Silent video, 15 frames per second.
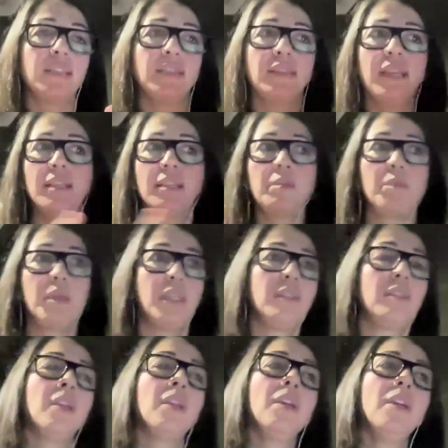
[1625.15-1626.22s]
And next
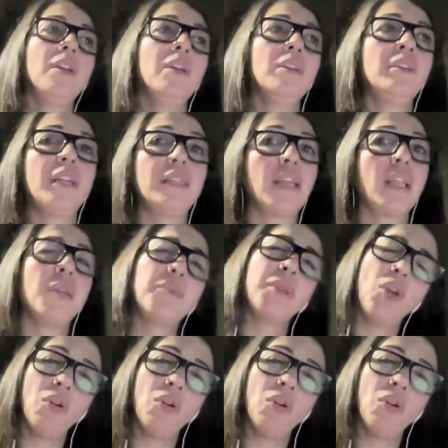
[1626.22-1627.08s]
minute, they're telling me,